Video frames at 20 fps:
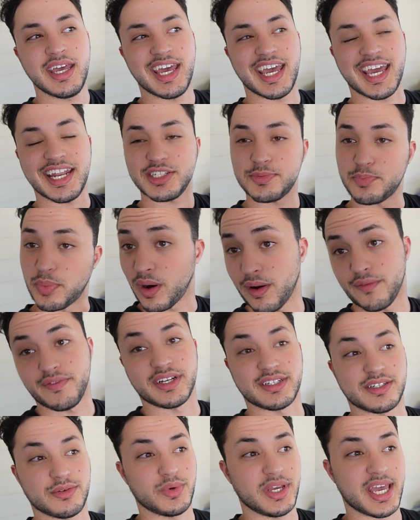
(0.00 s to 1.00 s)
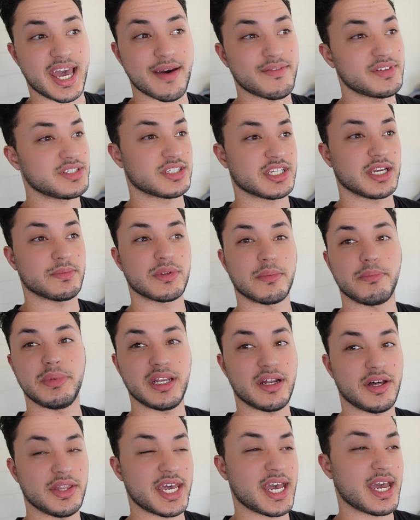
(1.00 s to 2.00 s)
and it's perfect. We haven't skipped a beat
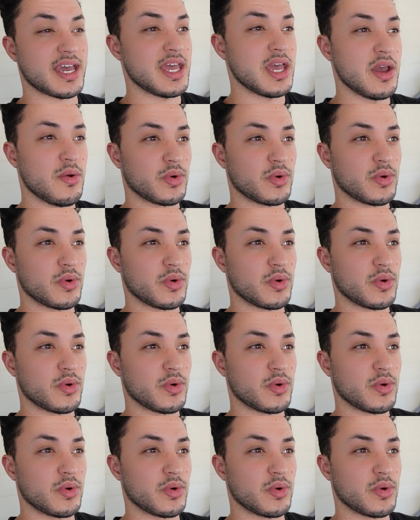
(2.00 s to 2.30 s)
on that.